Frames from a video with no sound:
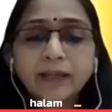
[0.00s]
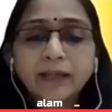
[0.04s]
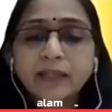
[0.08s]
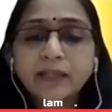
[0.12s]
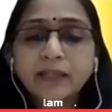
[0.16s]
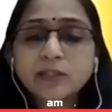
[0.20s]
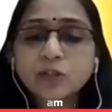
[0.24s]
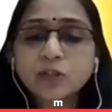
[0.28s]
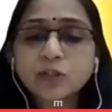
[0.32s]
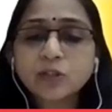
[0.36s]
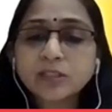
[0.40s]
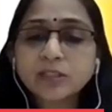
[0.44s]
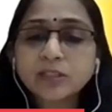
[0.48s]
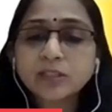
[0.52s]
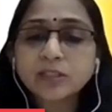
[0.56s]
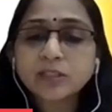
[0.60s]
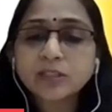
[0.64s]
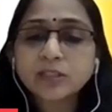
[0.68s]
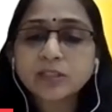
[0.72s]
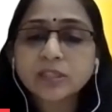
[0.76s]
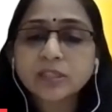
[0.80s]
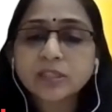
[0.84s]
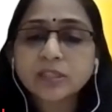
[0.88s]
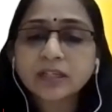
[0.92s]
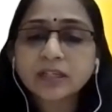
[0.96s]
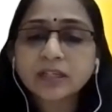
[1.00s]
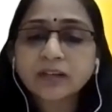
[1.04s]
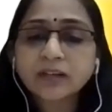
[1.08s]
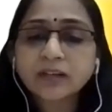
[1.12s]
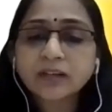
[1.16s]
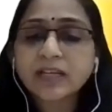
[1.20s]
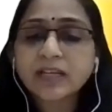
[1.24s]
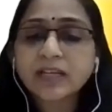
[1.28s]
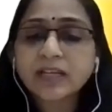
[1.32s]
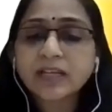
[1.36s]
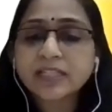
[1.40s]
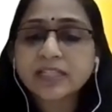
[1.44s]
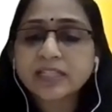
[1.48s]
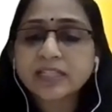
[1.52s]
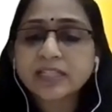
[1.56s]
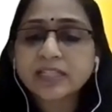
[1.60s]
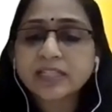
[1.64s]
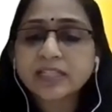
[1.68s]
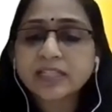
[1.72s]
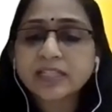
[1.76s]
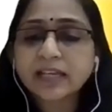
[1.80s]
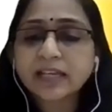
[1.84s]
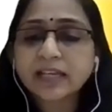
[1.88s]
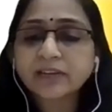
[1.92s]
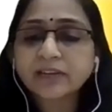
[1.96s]
And he has also served as the
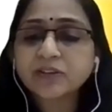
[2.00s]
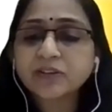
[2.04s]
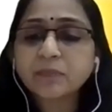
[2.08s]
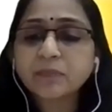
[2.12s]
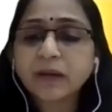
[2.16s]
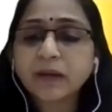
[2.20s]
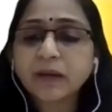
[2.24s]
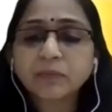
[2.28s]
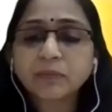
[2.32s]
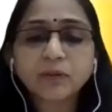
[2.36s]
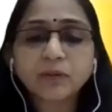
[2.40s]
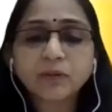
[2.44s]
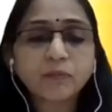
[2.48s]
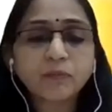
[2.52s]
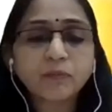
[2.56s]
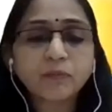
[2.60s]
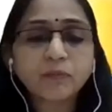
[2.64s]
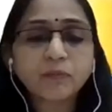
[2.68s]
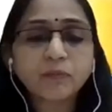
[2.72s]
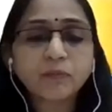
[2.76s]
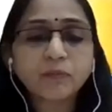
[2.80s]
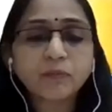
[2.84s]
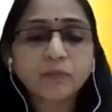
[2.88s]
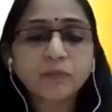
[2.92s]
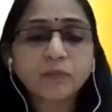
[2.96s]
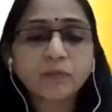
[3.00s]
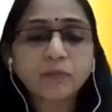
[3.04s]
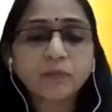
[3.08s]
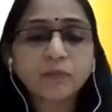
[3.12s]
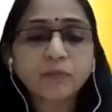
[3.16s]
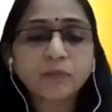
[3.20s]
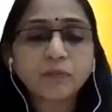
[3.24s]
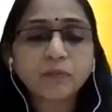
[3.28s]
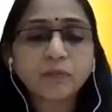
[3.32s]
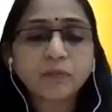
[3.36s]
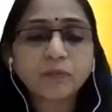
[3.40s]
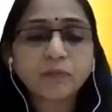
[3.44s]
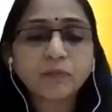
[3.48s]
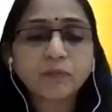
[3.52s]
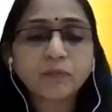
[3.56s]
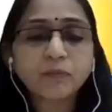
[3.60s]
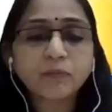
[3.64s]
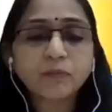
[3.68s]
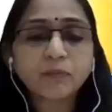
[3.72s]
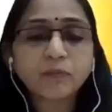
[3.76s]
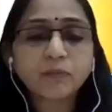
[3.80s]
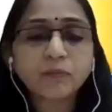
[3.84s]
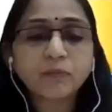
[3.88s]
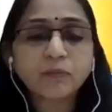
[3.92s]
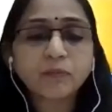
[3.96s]
Secretary Department of Biotechnology, Government of
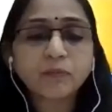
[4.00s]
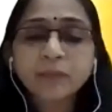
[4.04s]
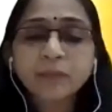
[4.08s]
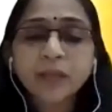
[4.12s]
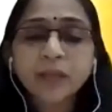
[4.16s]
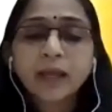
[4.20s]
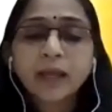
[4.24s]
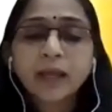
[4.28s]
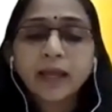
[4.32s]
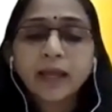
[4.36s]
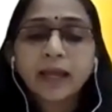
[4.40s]
India.